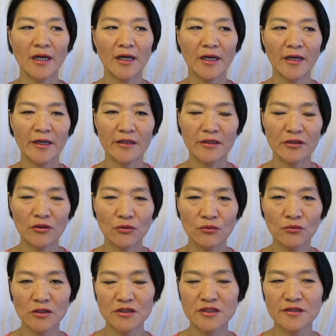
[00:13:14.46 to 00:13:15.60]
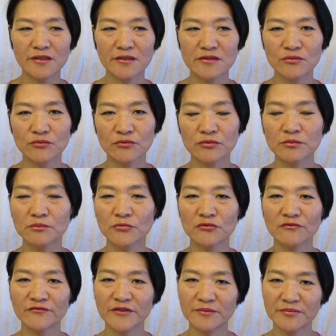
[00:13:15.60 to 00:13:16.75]
i watch this
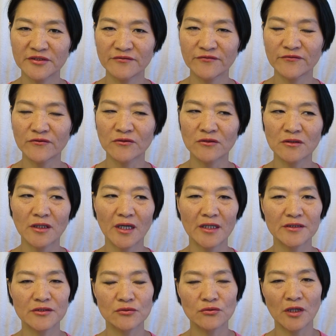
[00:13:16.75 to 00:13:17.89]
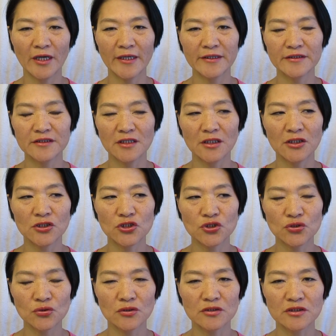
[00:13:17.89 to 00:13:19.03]
movie before and write a
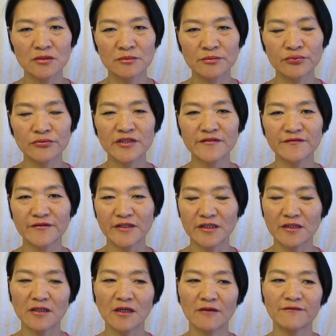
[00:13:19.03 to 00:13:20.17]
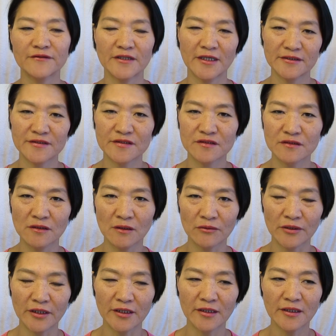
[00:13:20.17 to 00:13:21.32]
short briefing of that
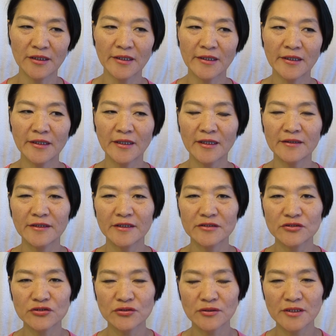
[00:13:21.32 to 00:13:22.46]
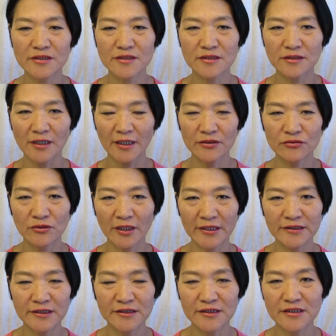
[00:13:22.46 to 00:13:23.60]
story and then trans i
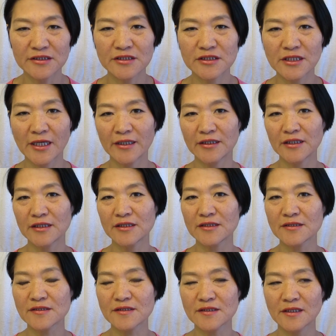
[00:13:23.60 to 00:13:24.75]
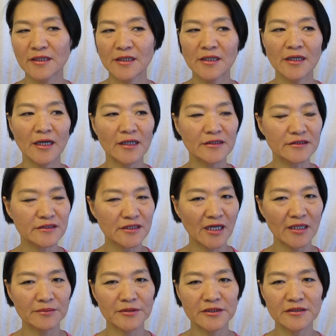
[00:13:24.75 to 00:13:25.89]
write it in chinese and
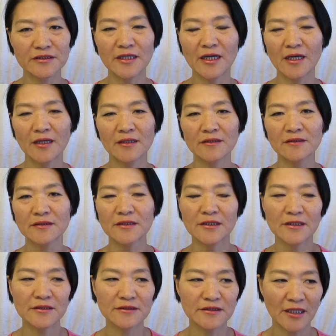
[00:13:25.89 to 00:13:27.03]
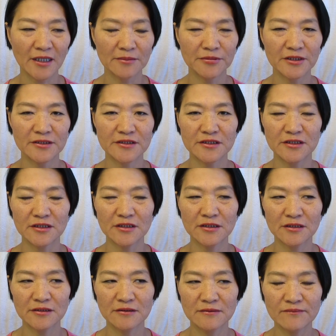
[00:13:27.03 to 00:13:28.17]
type it down type it
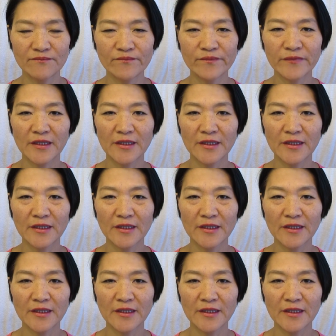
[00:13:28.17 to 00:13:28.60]
in